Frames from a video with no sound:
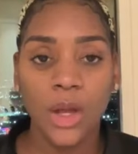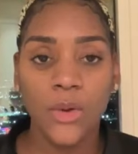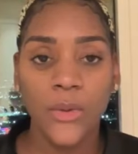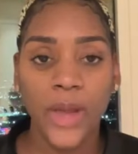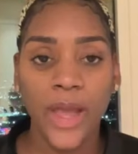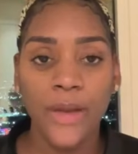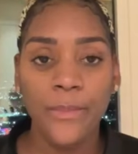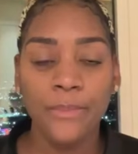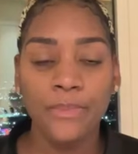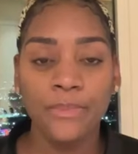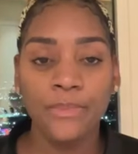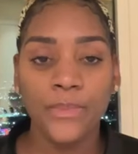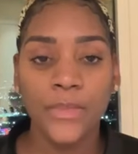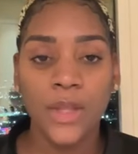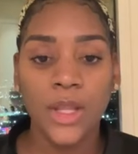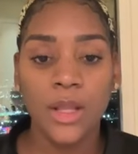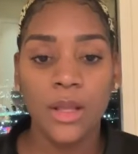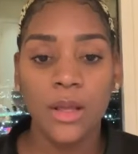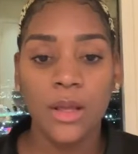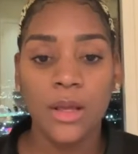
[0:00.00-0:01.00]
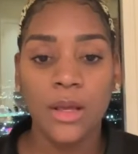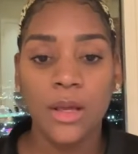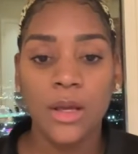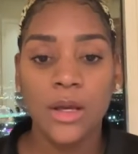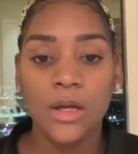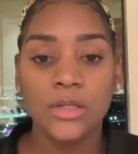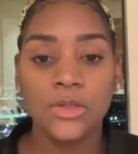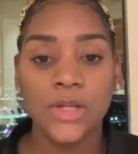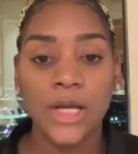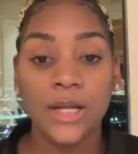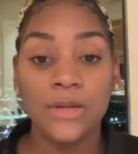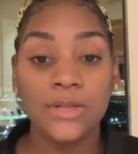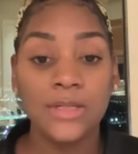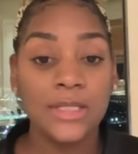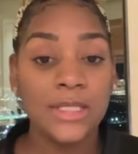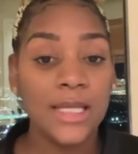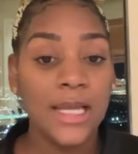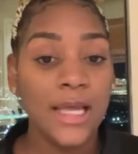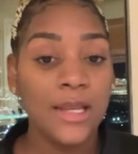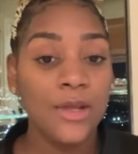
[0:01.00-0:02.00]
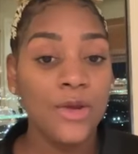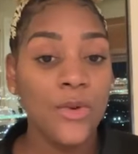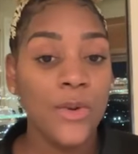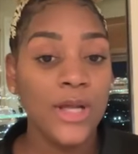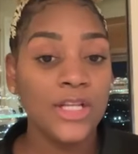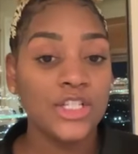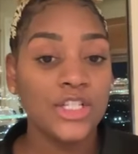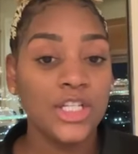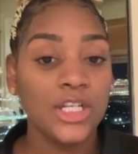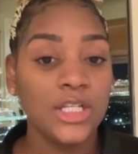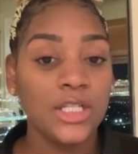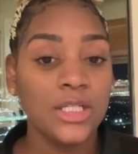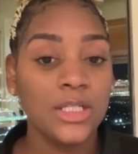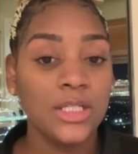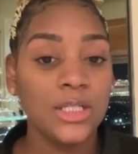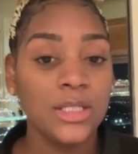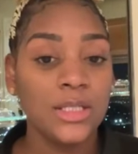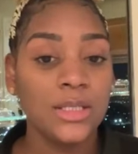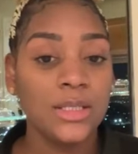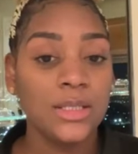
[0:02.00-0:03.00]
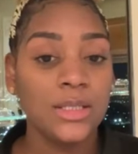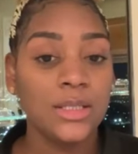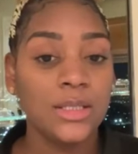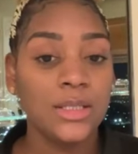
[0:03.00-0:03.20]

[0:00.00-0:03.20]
Okay? So I don't see any questions.